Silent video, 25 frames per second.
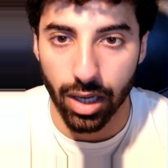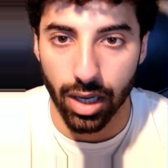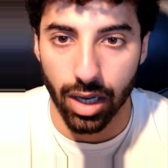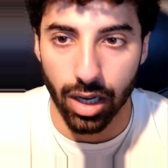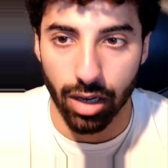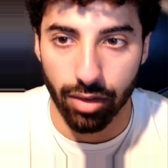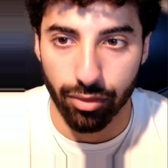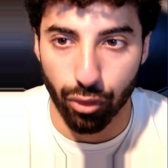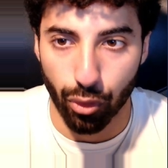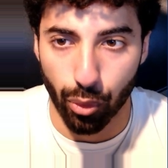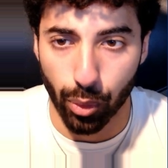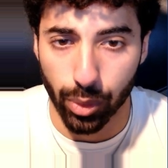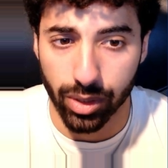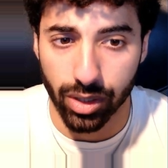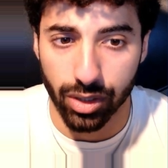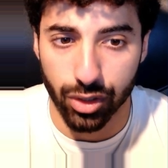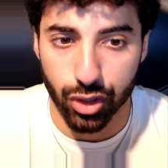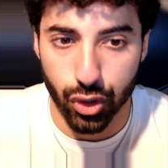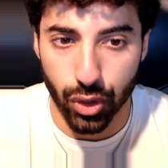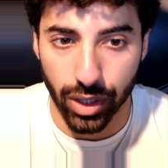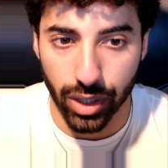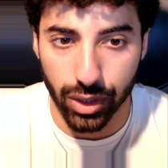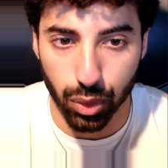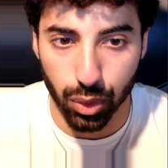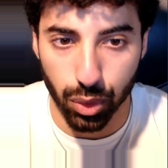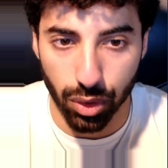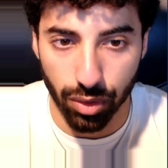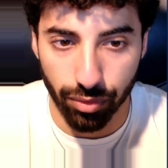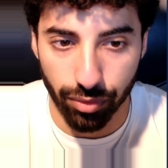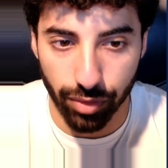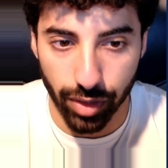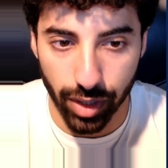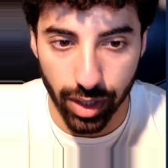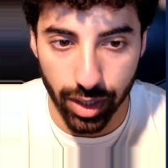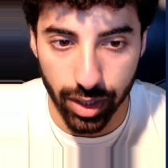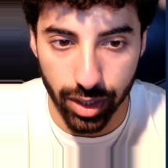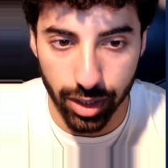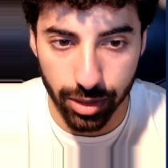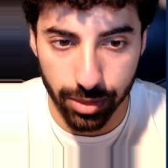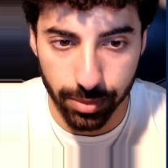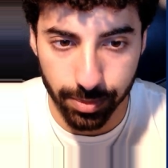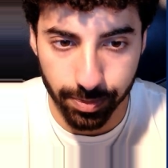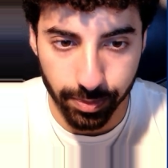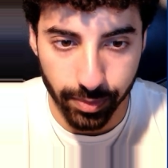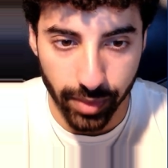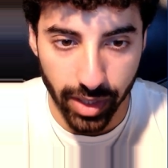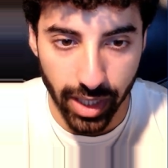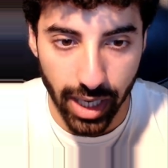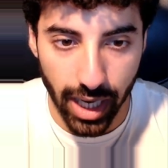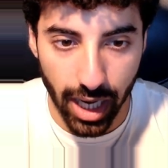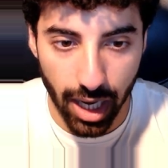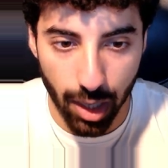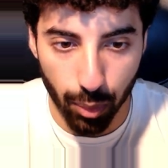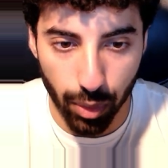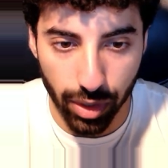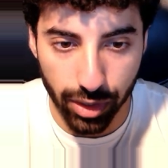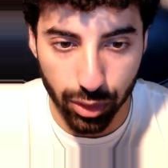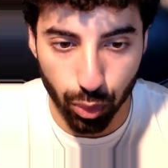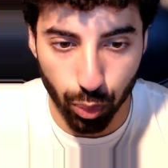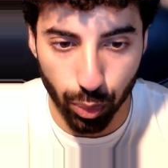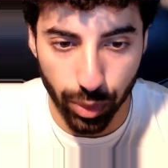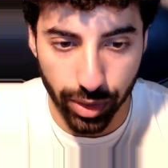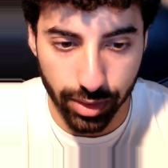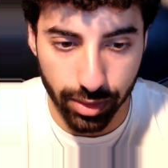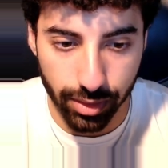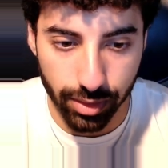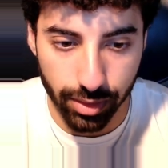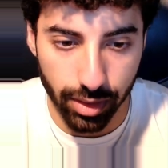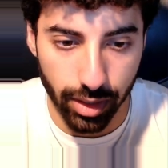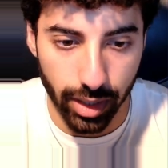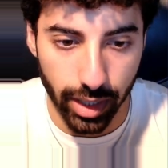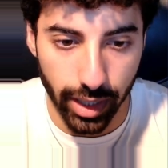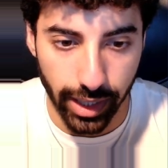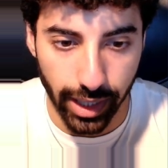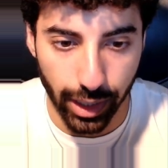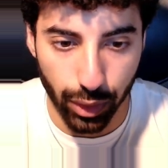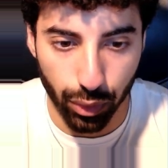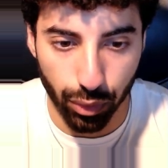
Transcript: for what they're trying to convey here. I went with a kind